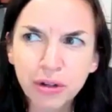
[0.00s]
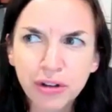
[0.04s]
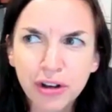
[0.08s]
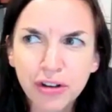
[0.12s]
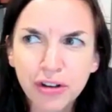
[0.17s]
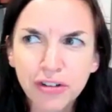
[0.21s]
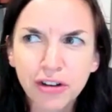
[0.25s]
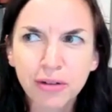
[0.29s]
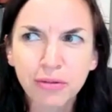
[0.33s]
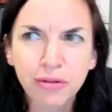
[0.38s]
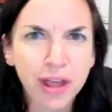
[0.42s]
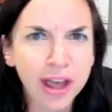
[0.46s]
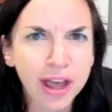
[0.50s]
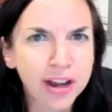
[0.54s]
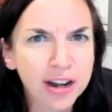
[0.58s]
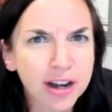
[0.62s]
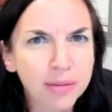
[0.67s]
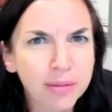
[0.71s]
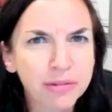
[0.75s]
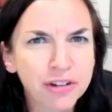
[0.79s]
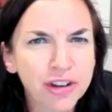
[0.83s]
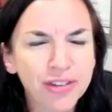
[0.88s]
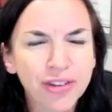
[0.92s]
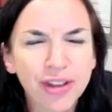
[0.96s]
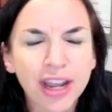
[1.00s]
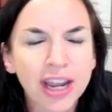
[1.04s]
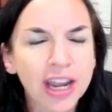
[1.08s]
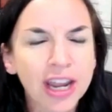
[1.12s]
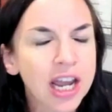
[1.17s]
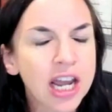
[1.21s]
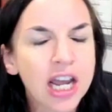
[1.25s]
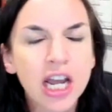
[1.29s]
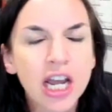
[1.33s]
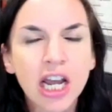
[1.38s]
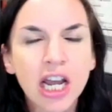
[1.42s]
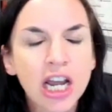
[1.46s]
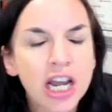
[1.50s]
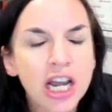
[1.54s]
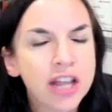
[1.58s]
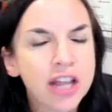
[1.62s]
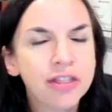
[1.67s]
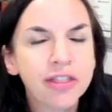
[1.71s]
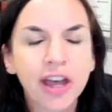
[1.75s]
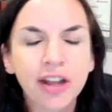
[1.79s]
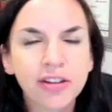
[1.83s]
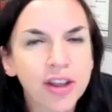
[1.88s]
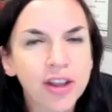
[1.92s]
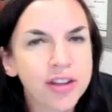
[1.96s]
mutation and that. And I'm just like,
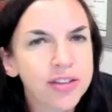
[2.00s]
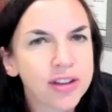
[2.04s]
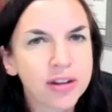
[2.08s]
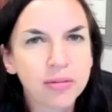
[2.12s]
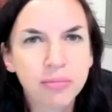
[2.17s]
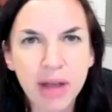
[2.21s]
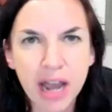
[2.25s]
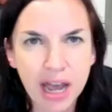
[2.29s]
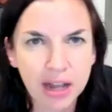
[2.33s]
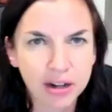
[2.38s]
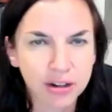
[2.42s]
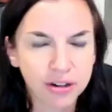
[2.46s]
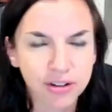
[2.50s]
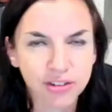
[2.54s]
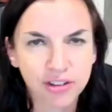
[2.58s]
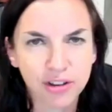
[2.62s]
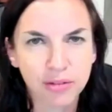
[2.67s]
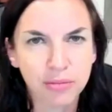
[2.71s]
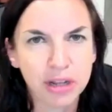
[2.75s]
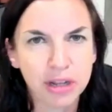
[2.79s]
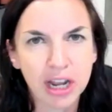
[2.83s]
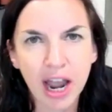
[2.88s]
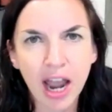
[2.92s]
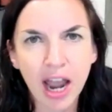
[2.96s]
that doesn't matter to me.